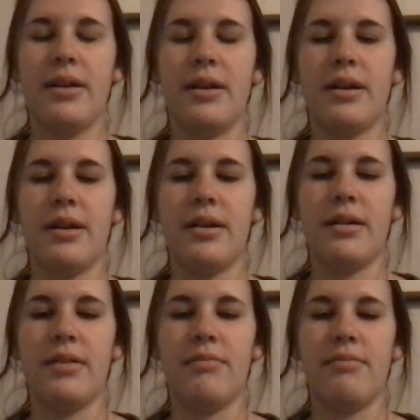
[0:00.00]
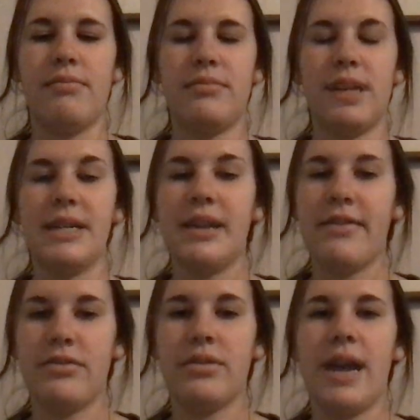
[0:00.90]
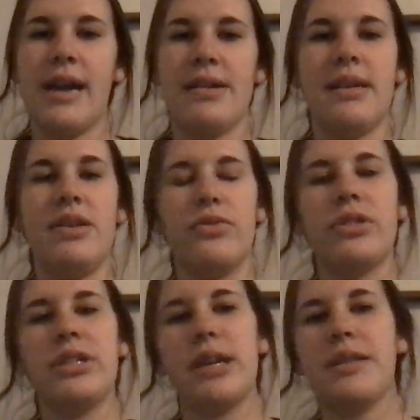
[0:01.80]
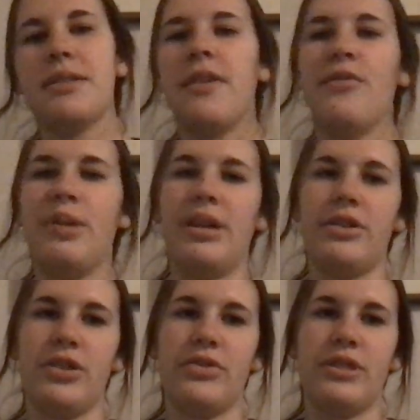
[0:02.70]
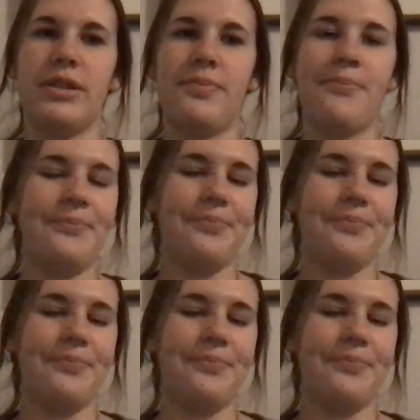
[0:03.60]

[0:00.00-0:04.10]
And everyone had an equal chance of being chosen.